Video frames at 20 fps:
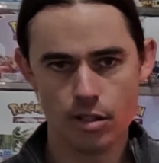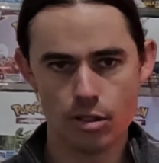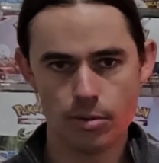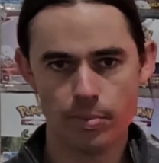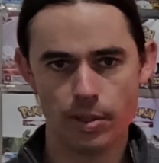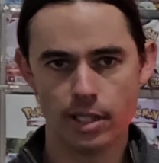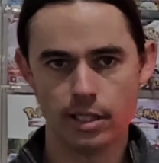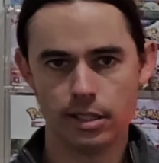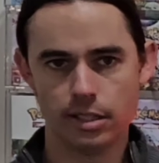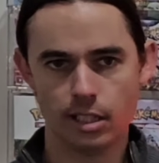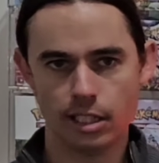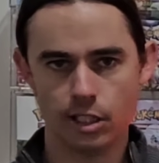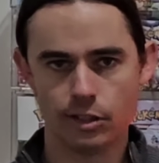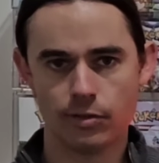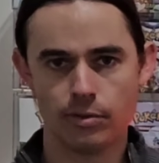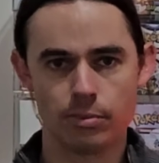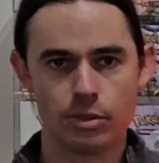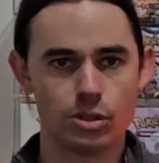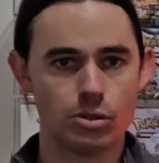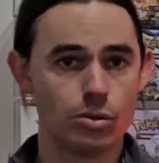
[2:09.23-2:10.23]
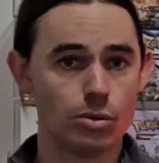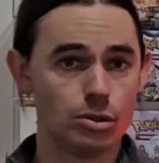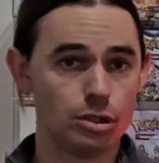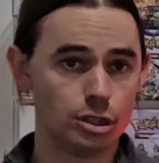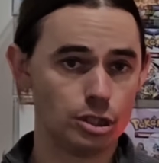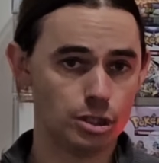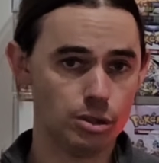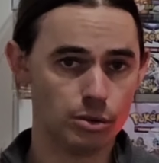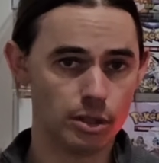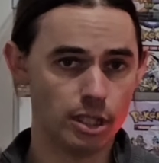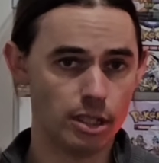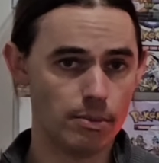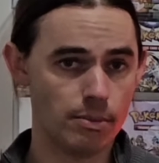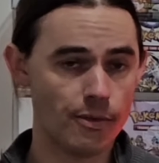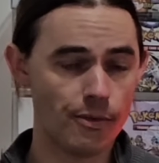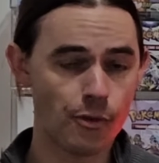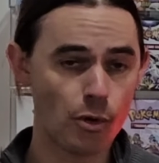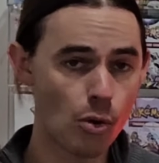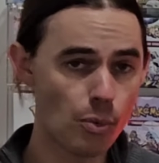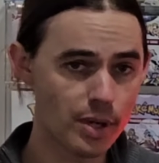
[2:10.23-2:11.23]
UPC is from Sword and Shield era. And
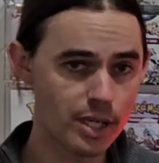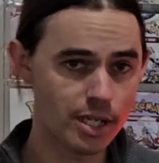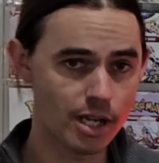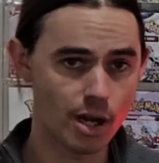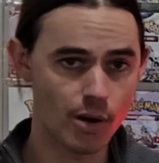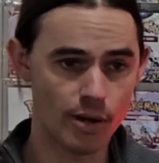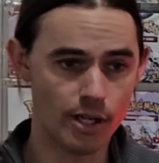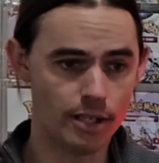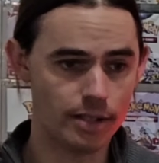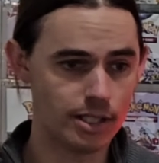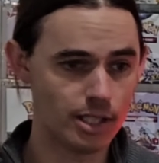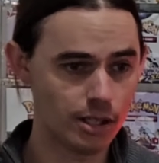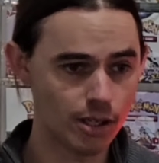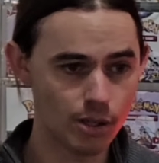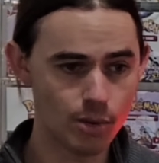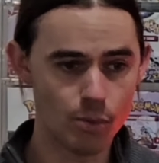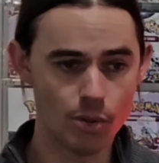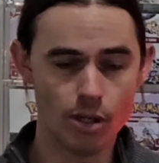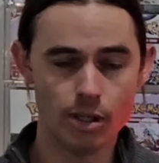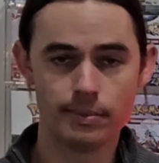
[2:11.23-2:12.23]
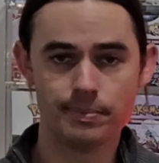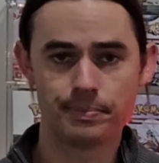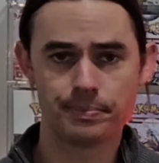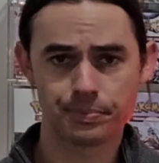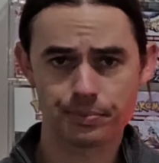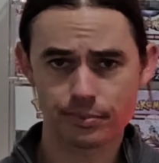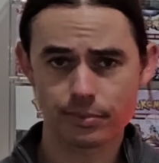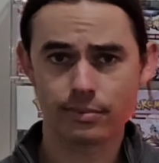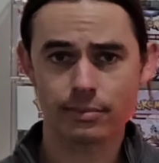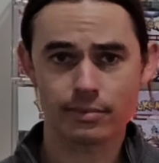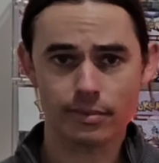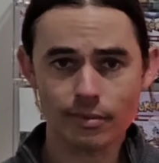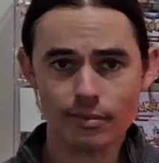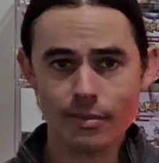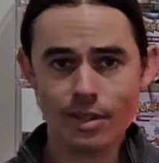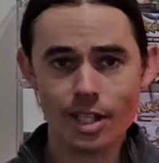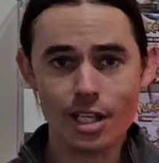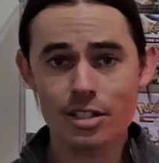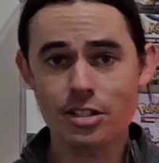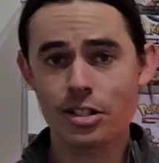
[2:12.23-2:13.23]
before we know it, you know what?
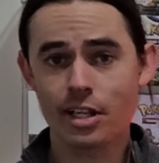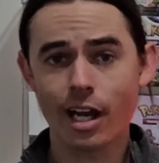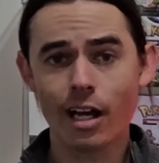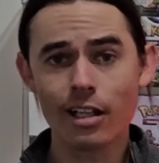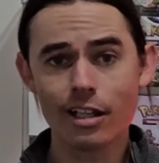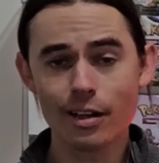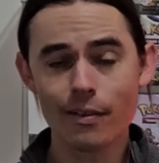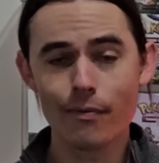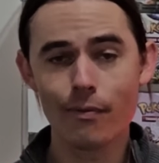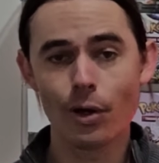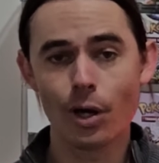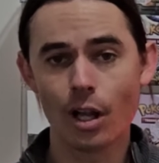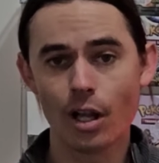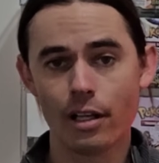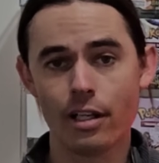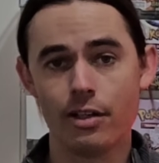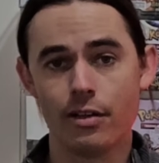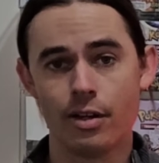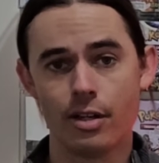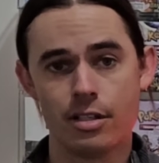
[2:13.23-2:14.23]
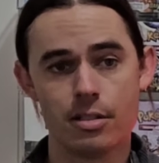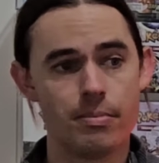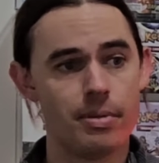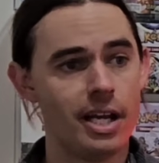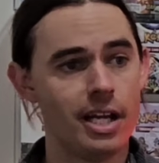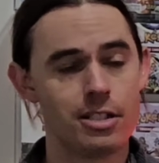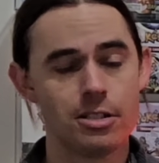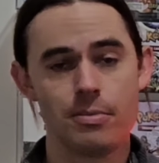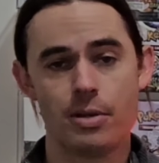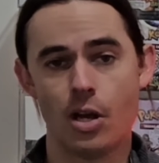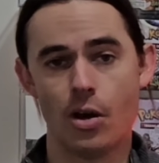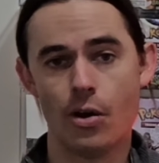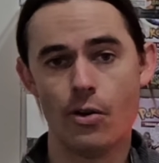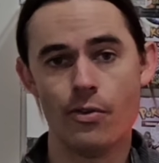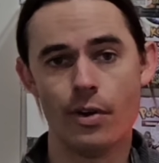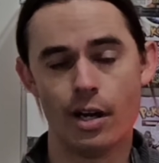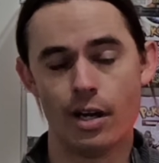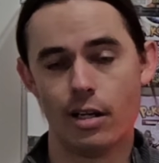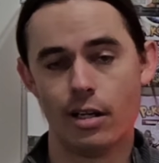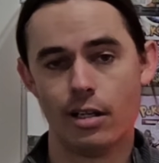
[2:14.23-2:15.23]
Scarlet and Violet era is about to be
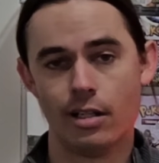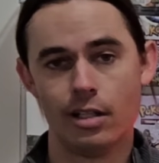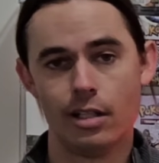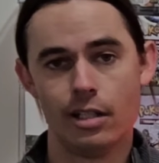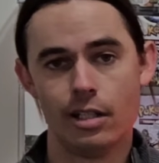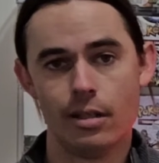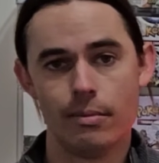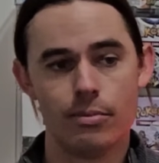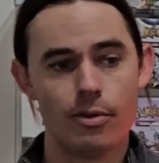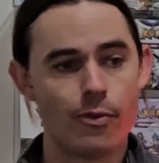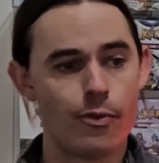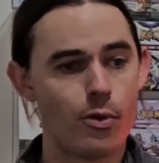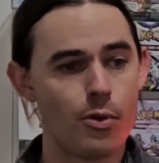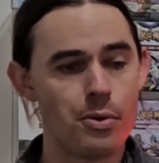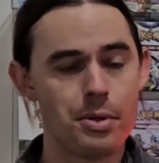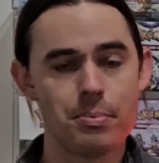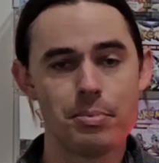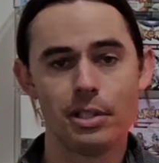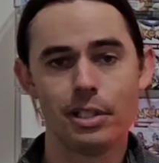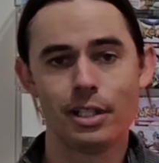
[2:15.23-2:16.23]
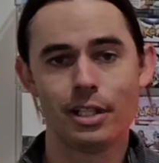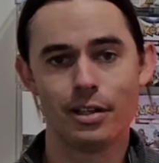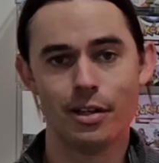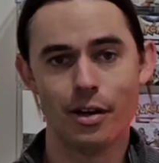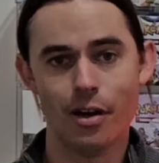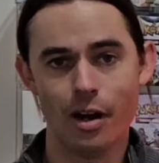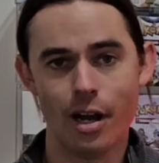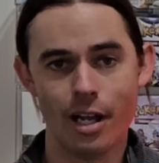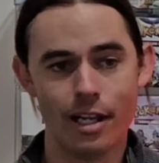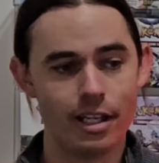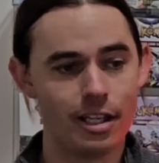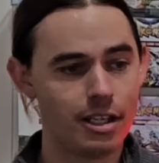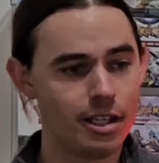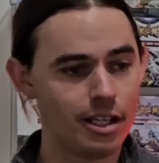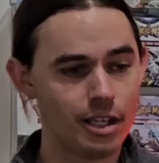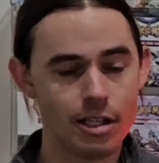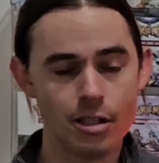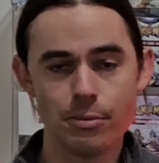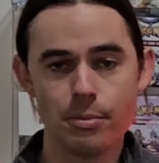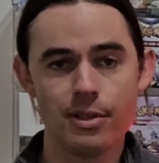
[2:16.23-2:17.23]
over. Before we blink an eye,
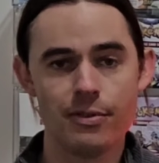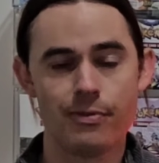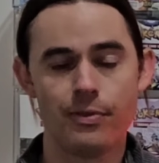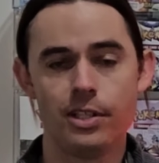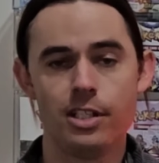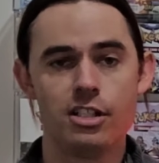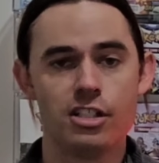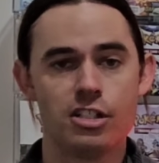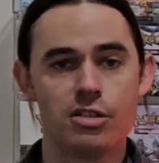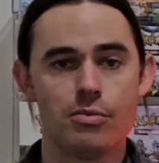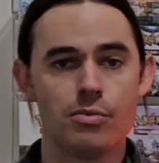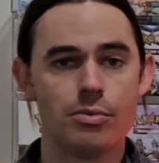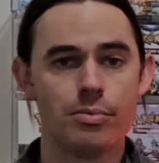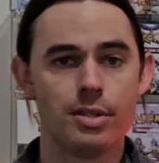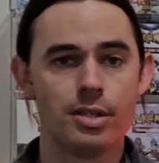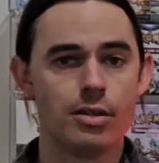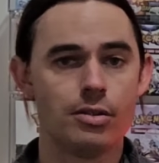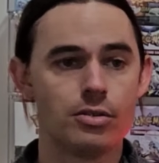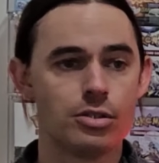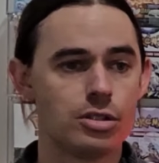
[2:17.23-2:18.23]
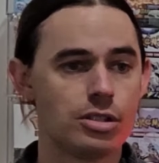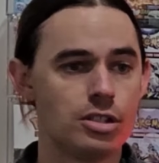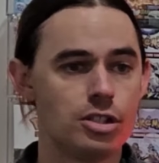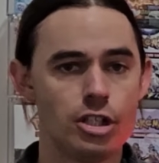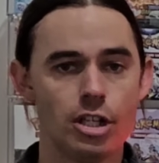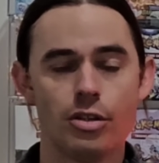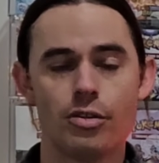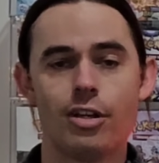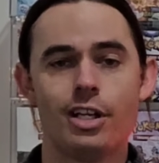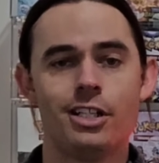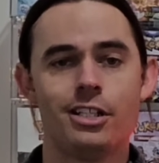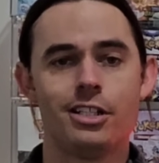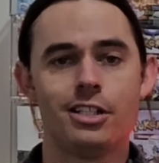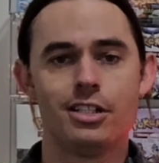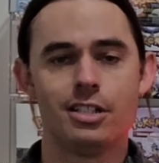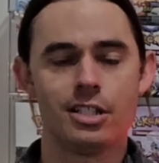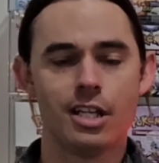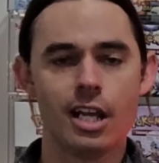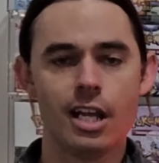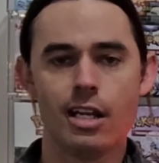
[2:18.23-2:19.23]
it'll be finished and we'll be on to
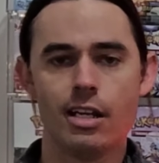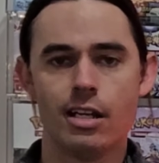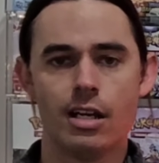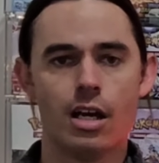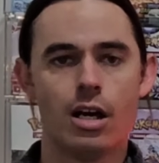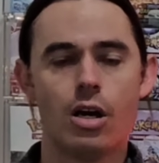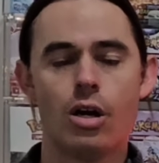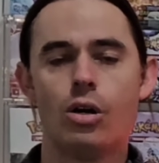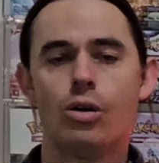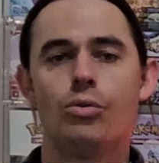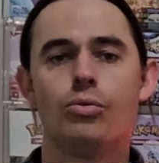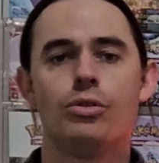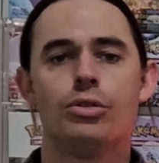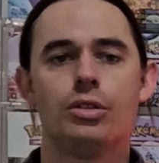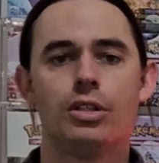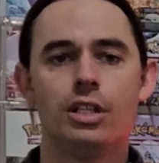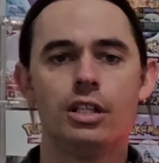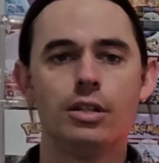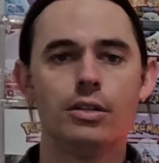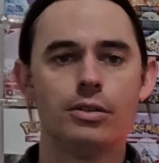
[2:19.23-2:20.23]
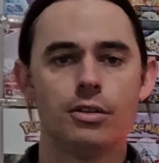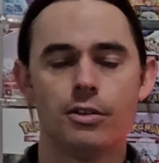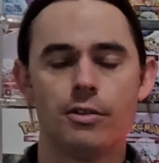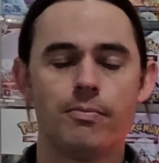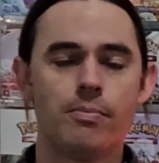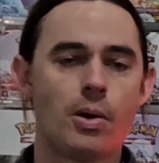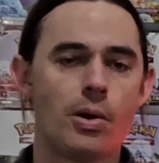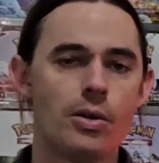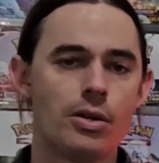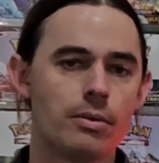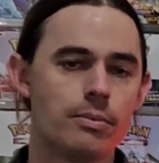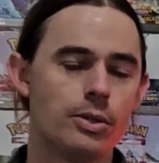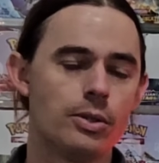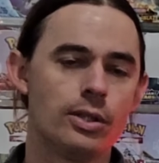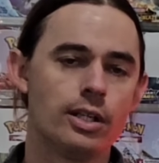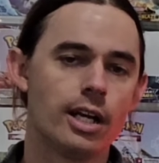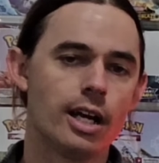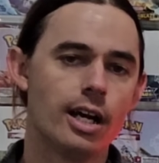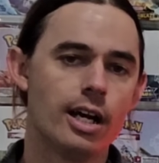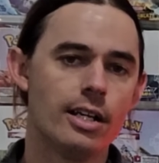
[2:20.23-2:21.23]
Generation 10, a whole new era of
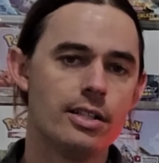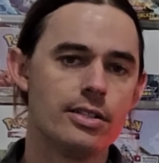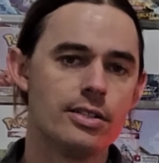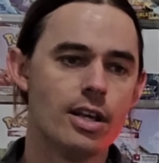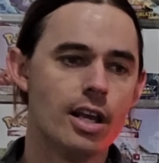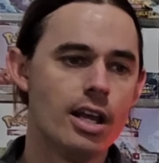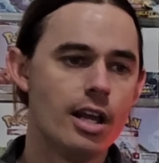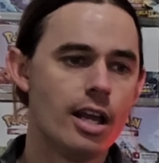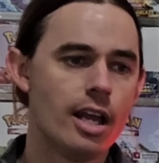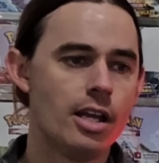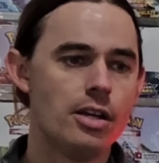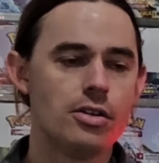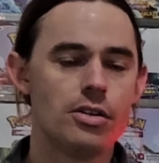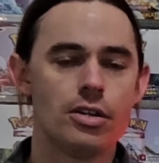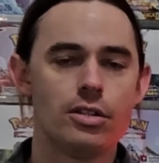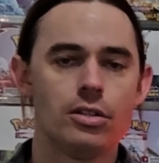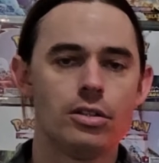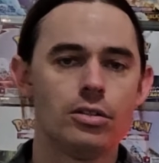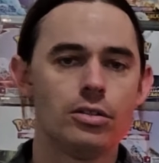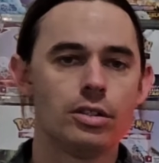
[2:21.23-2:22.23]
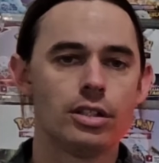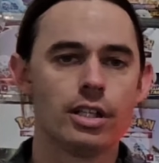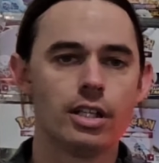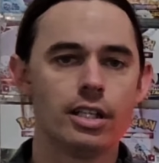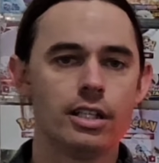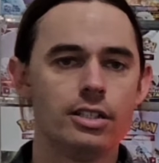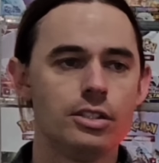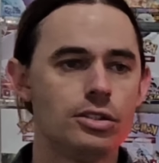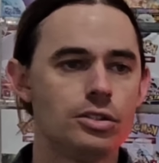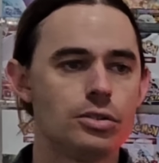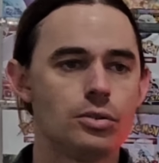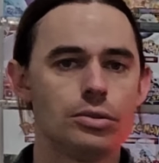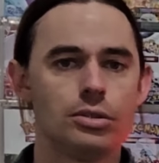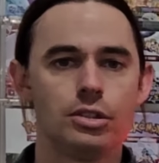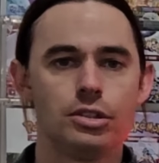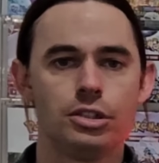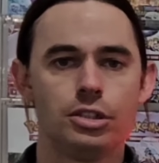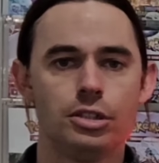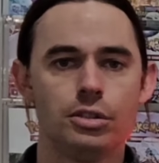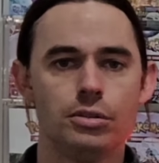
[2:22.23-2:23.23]
Pokemon cards. And no longer is
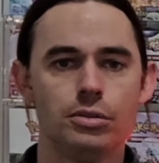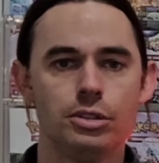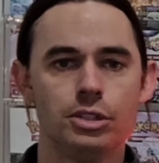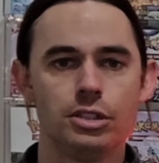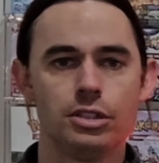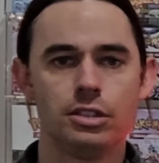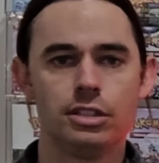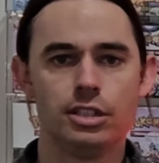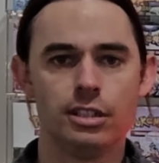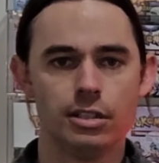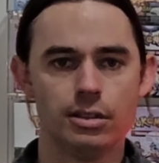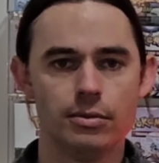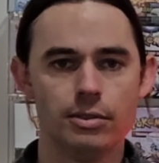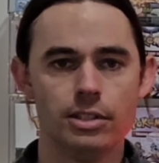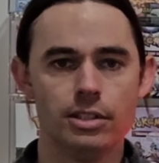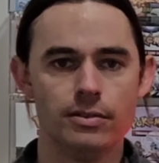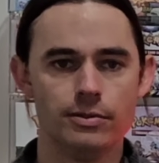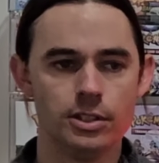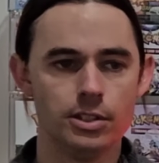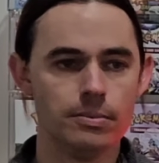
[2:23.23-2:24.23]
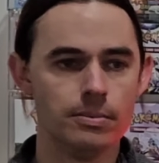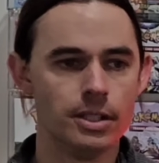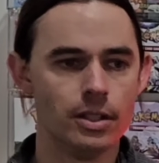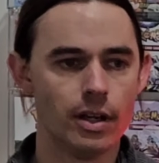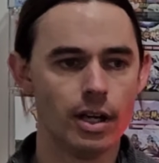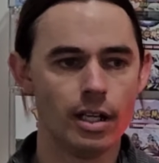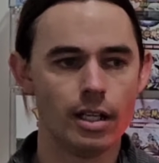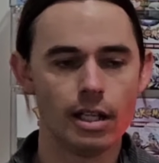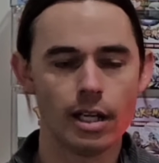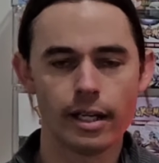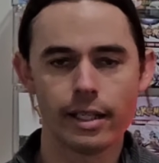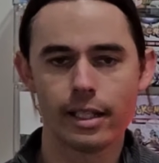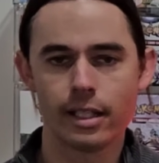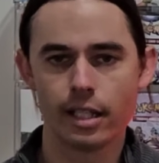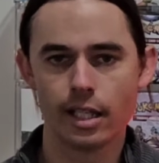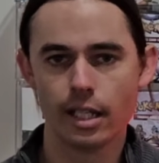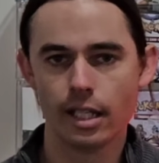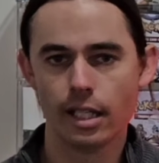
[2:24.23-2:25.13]
Sword and Shield just in the rearview mirror. Like,